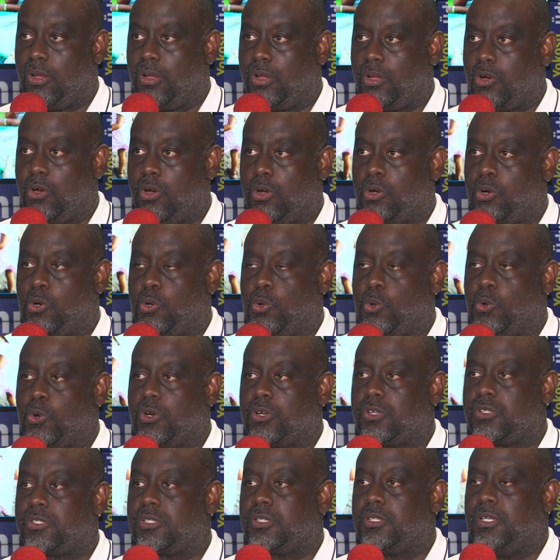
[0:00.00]

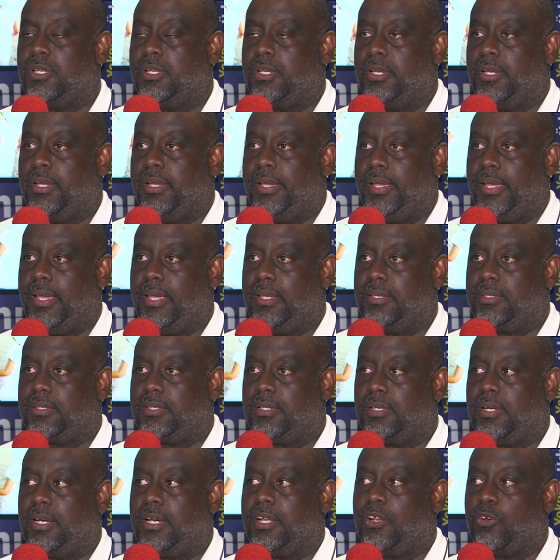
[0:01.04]
concourse
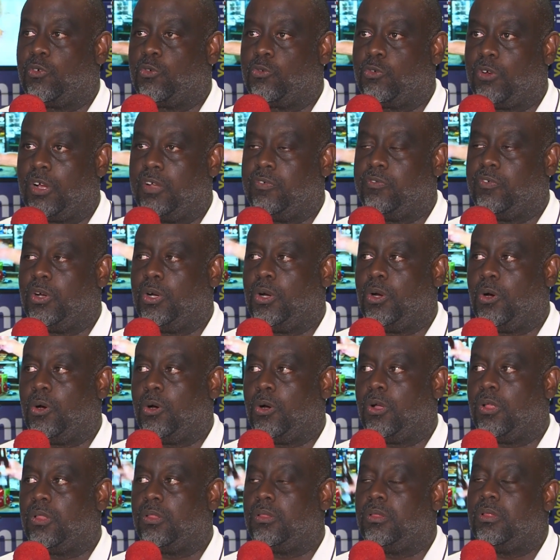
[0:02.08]
into an arrival
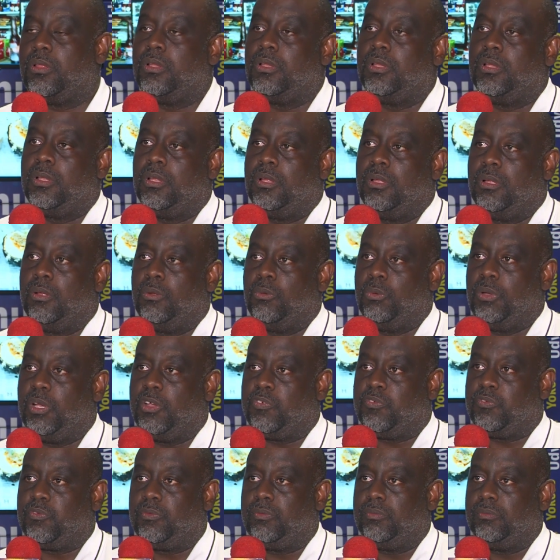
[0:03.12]
hall
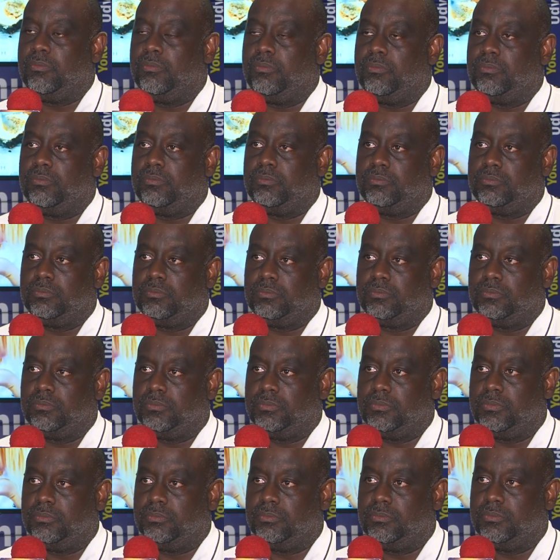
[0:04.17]
with
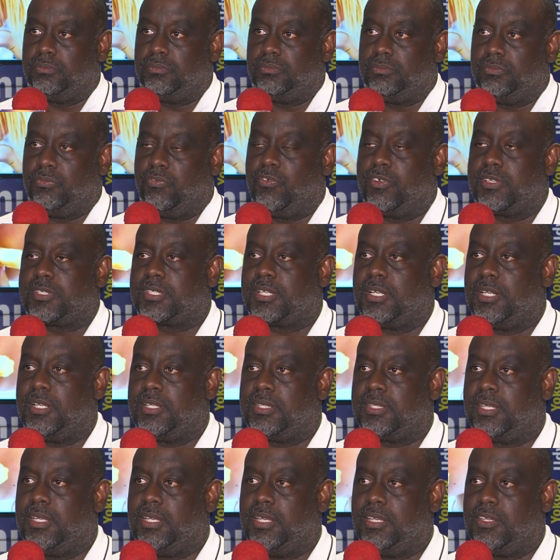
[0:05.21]

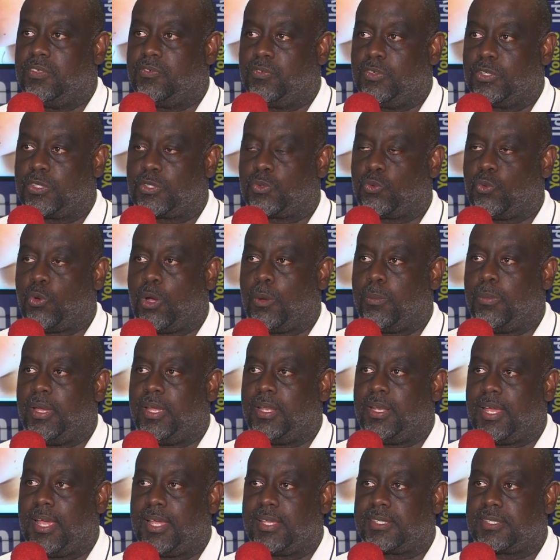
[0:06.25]
facilities for
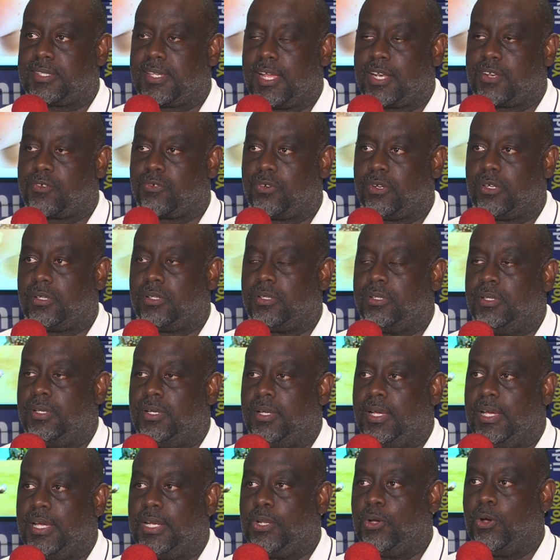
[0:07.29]
swabbing, etc.,
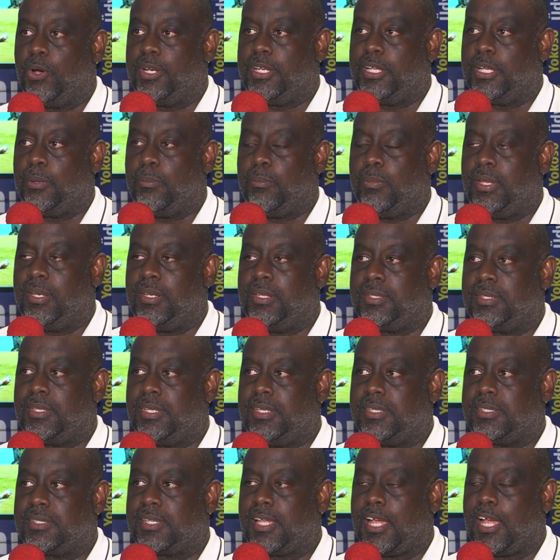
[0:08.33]
and all the
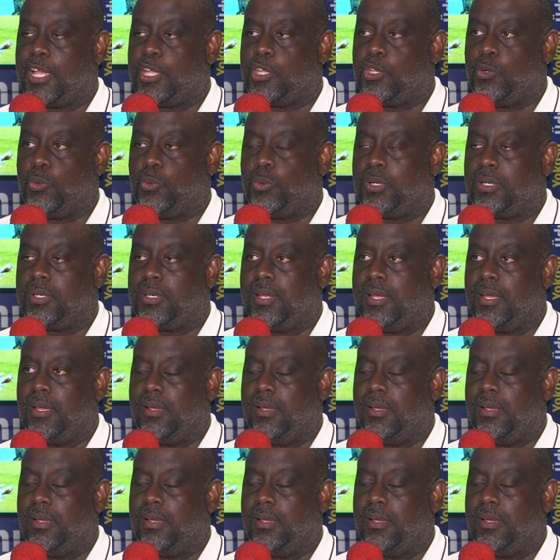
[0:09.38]
amenities that you